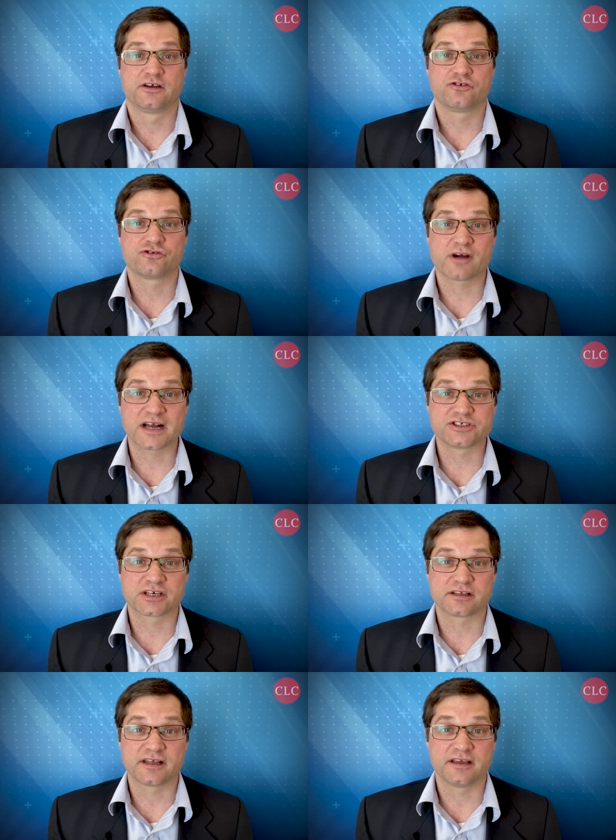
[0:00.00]

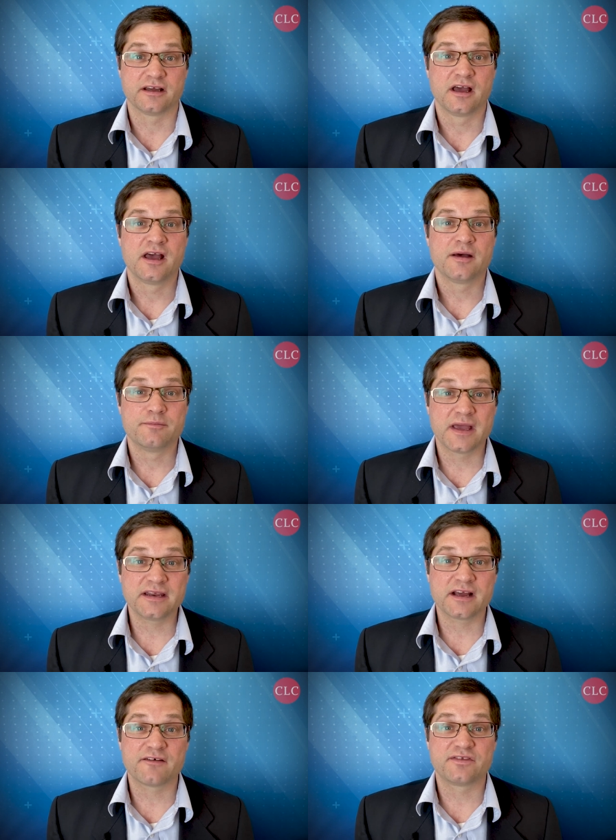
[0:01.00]
Tragically,
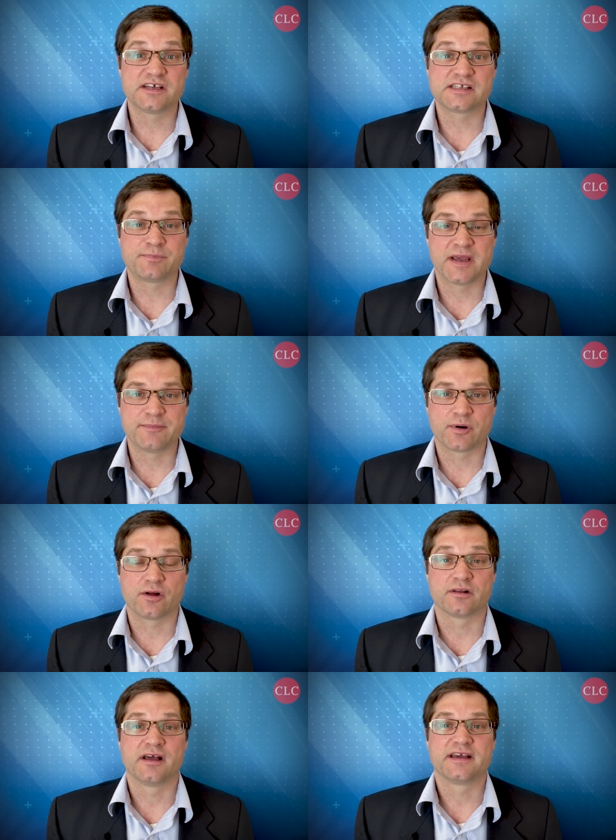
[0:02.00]
many of these
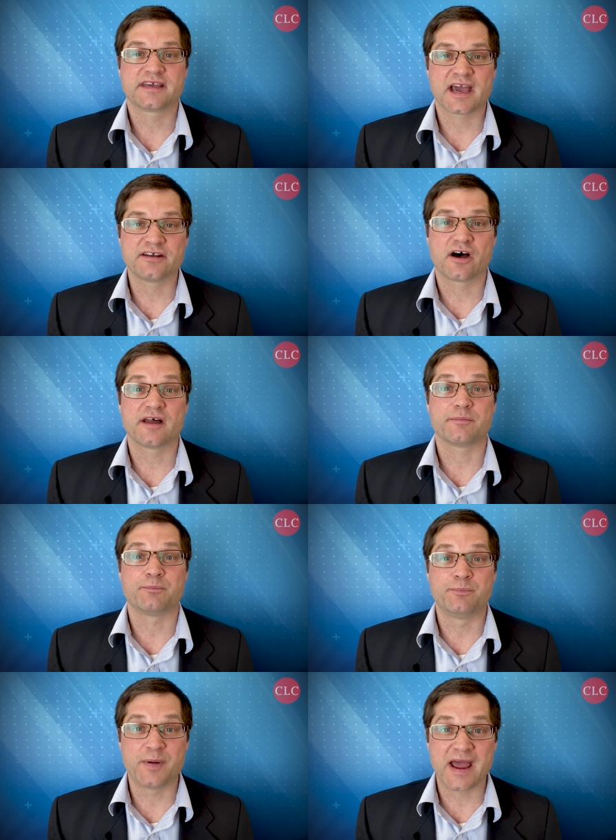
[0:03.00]
people cannot
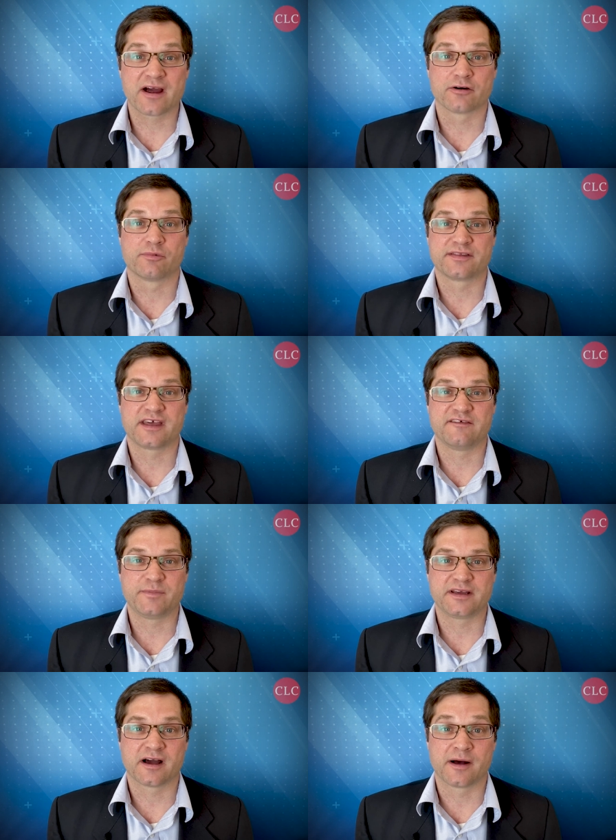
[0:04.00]
bear what they've
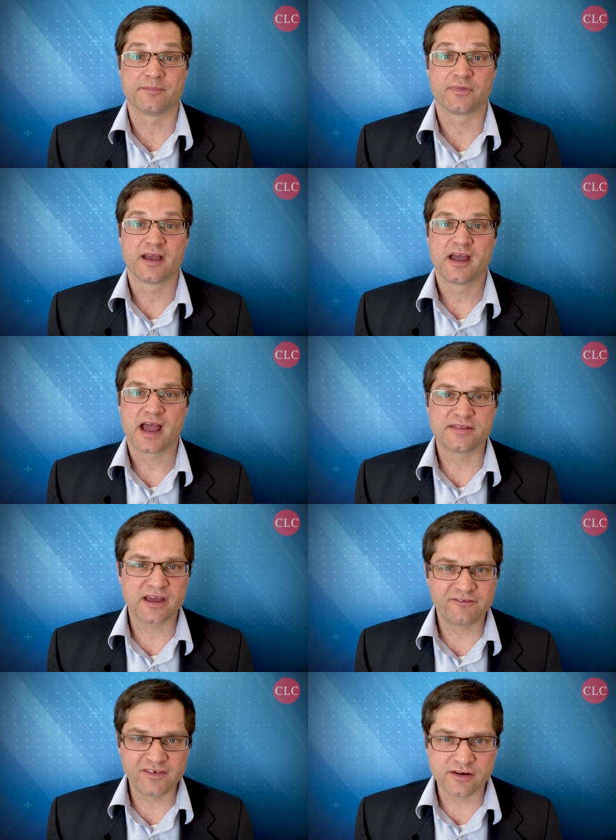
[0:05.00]
become, and
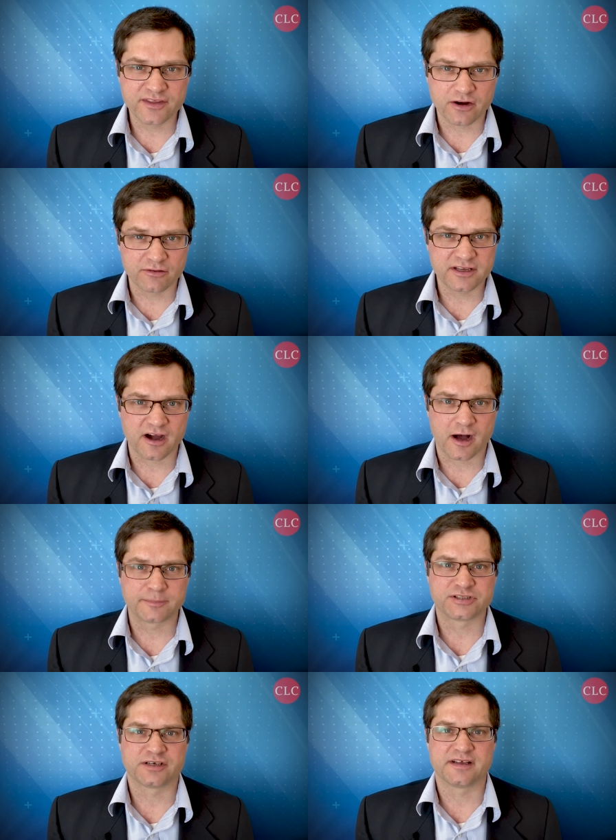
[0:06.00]
they feel the only
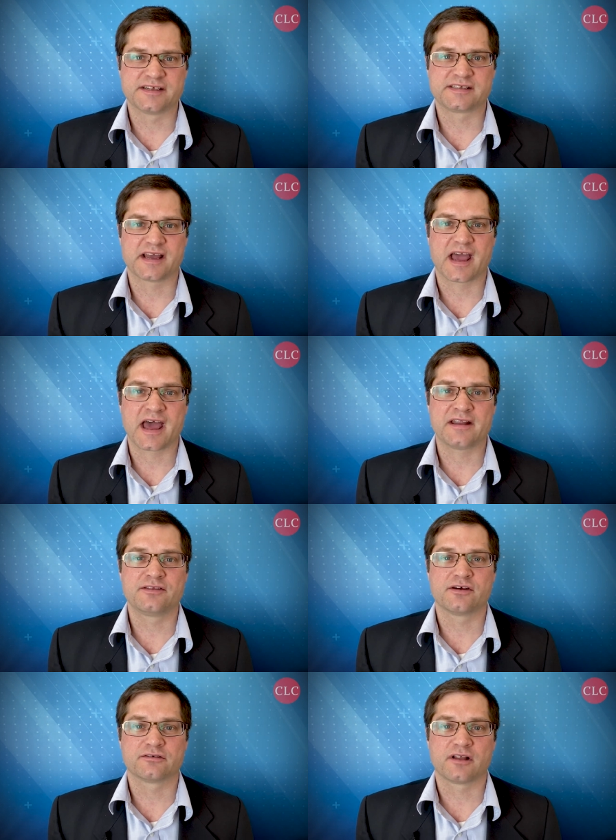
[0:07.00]
option is to
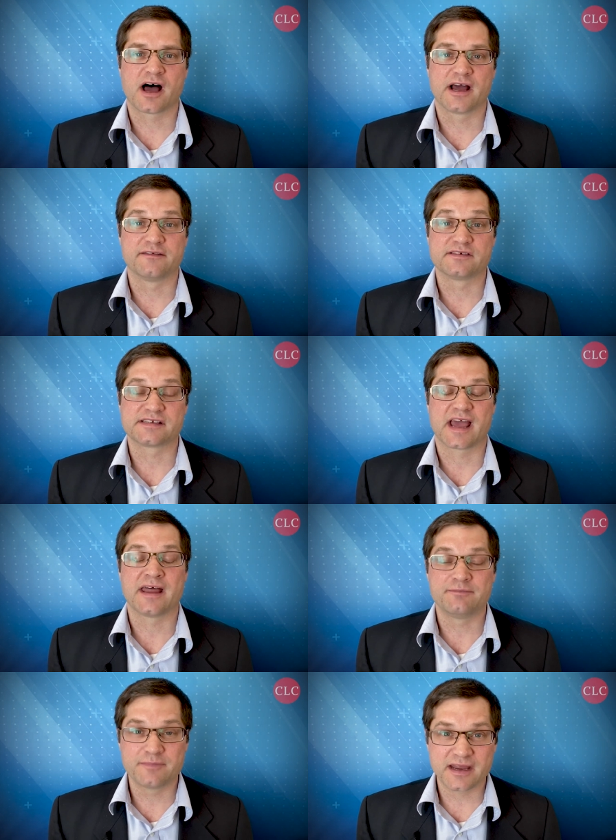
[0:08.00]
end their lives,
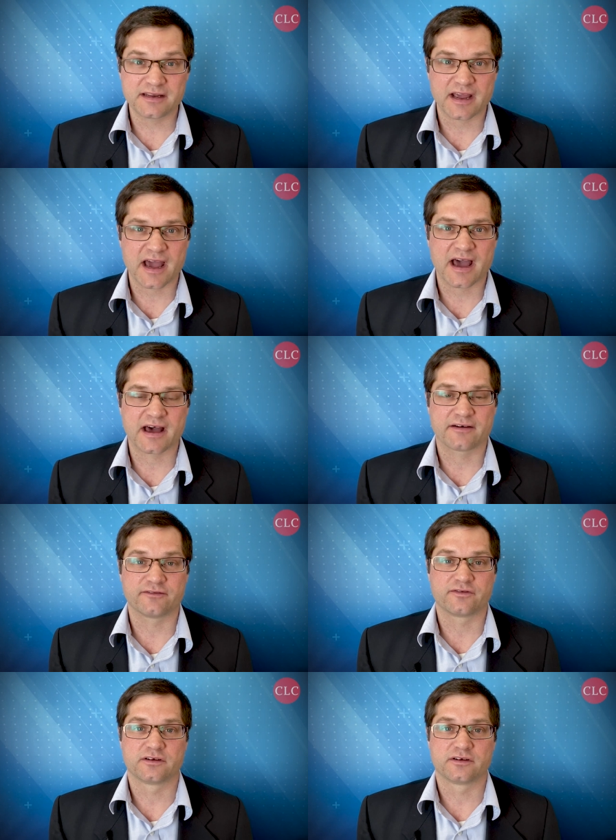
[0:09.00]
and many have.